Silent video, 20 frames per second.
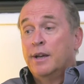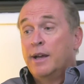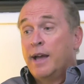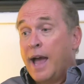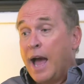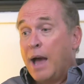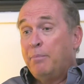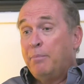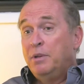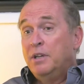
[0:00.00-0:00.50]

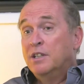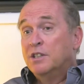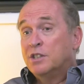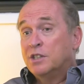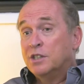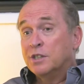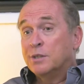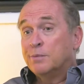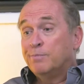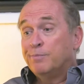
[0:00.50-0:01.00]

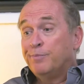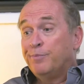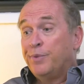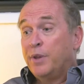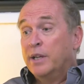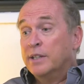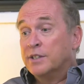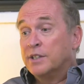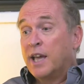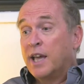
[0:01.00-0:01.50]
Happiness
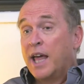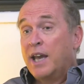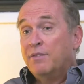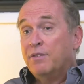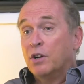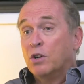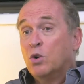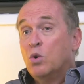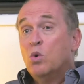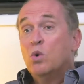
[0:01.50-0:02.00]
is kind of a
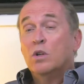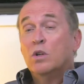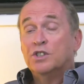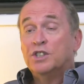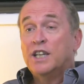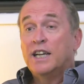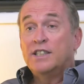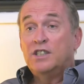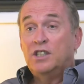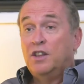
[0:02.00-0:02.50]
cool and
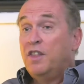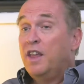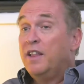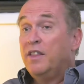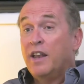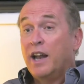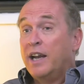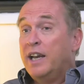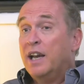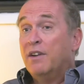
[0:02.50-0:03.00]
sexy thing
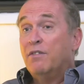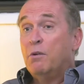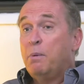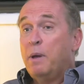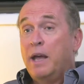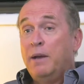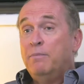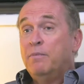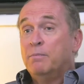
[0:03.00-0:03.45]
that I never paid